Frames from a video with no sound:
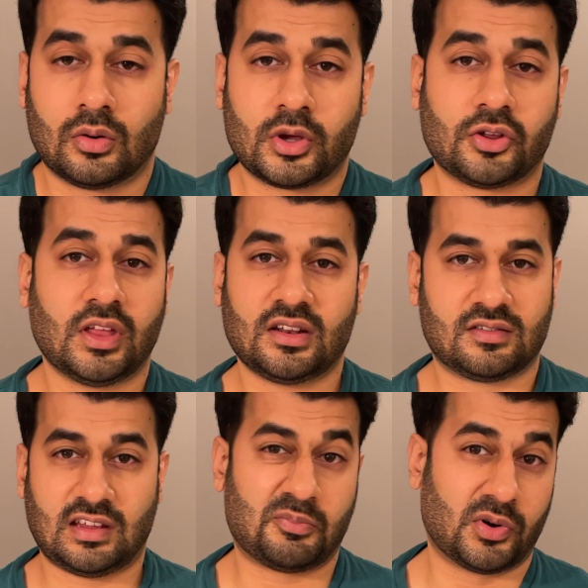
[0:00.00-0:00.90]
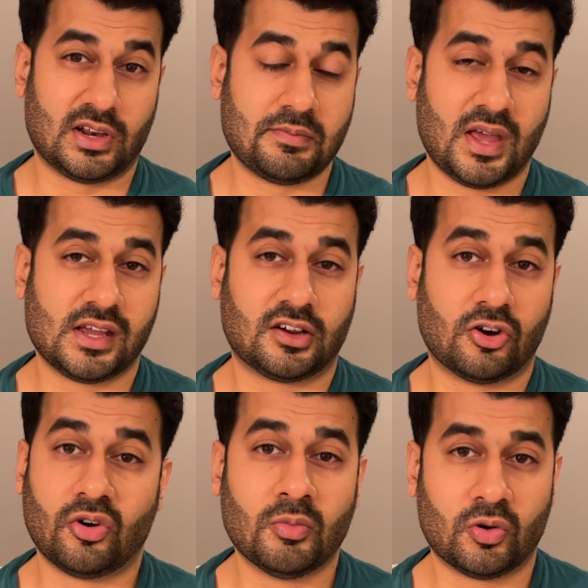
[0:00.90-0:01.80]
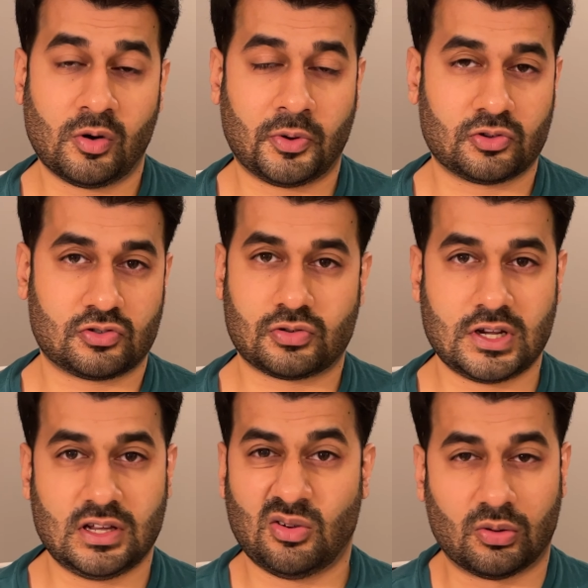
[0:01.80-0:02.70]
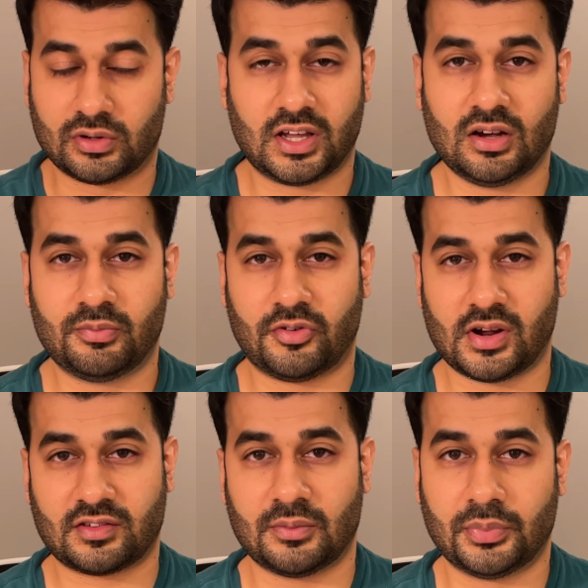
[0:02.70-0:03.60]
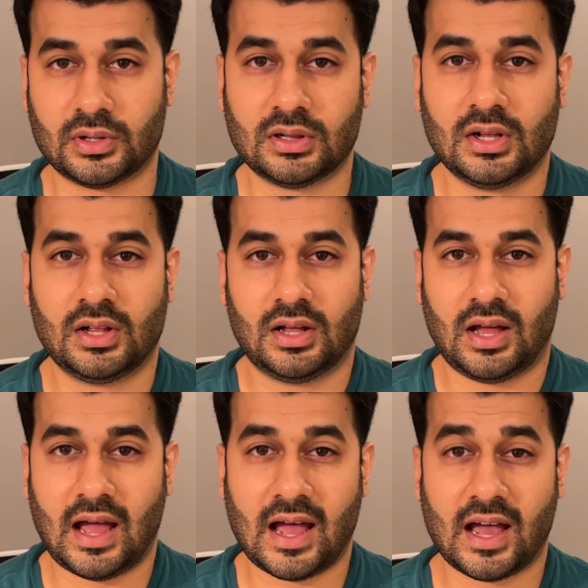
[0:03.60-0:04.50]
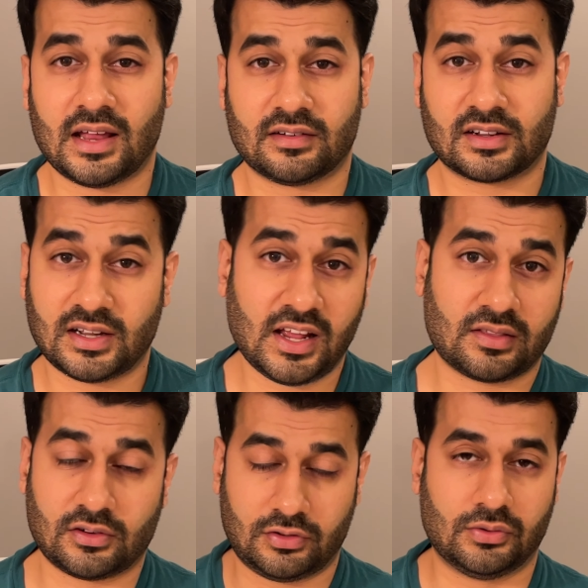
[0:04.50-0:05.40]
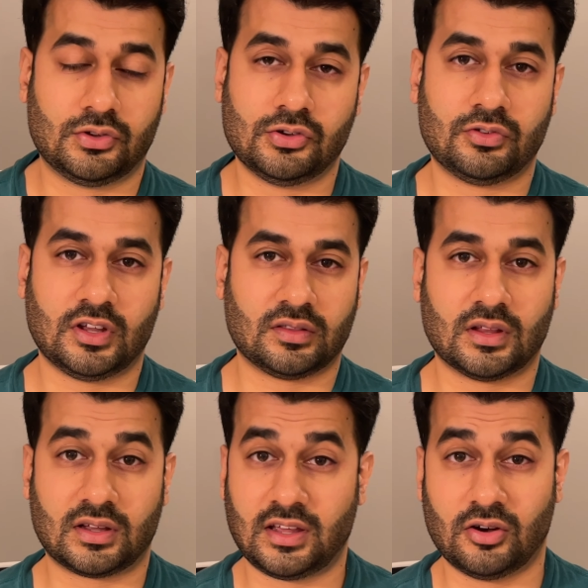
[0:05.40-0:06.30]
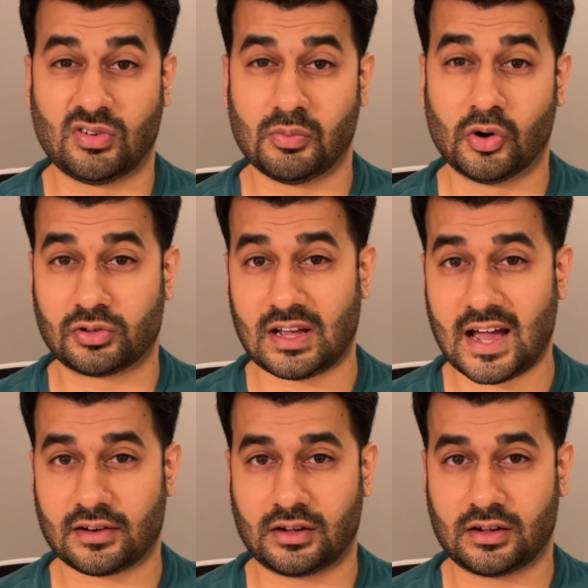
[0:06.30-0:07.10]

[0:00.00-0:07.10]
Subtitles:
We could then separately make a remote repository on GitHub, for example, and connect the two using the git remote add